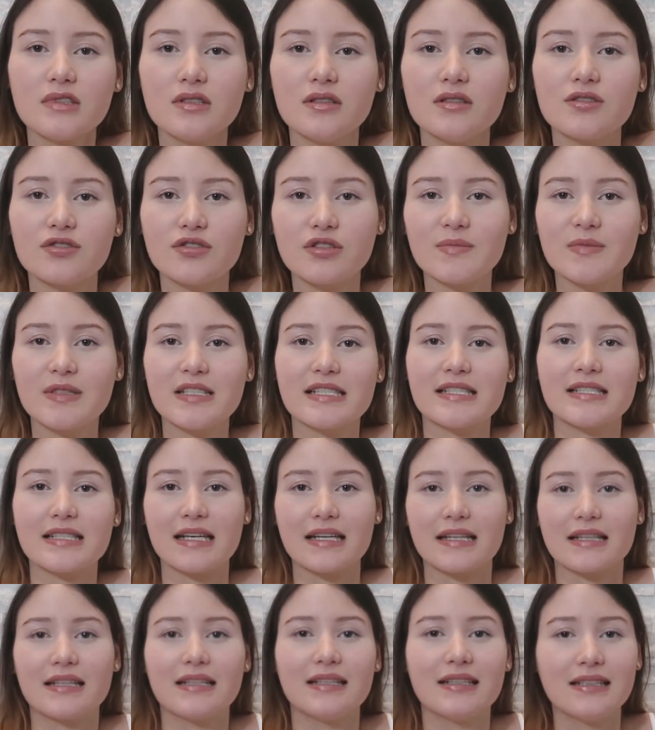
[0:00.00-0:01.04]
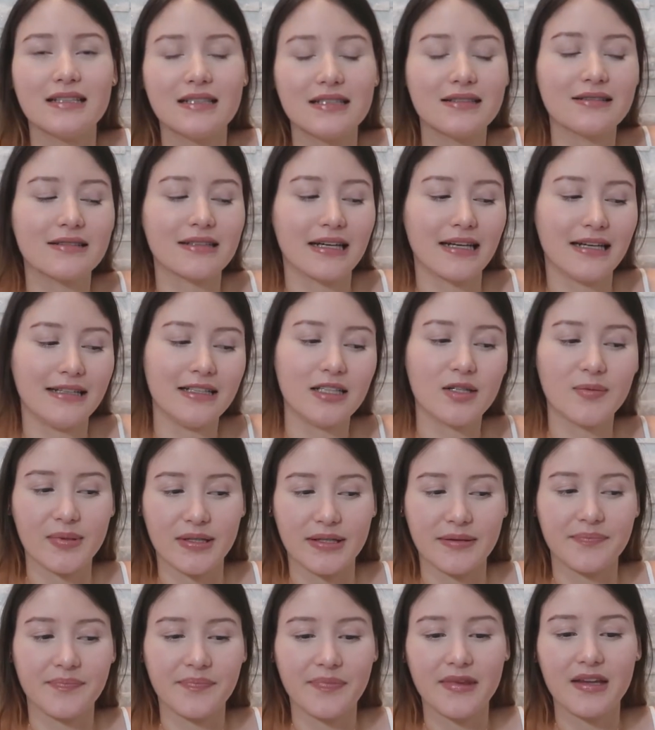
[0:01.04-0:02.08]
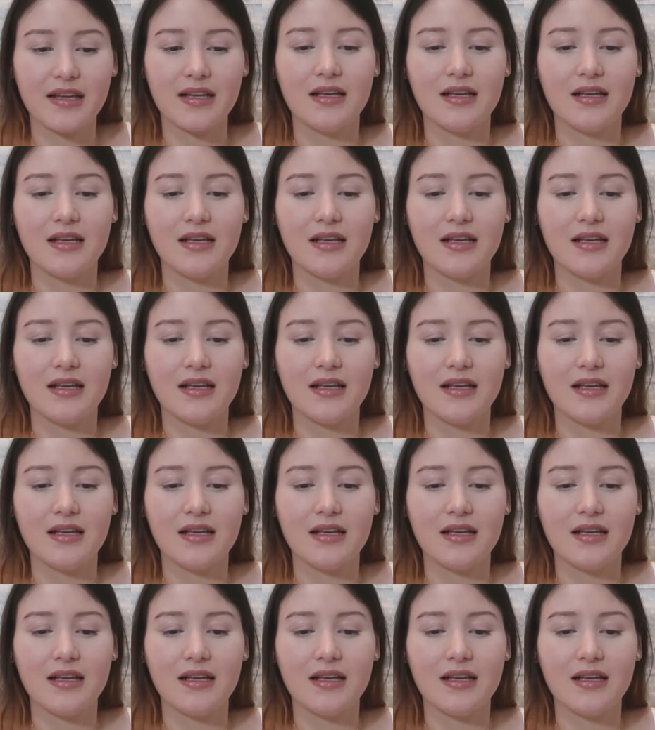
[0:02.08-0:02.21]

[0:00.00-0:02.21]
So I'm just like, okay, I need to pee.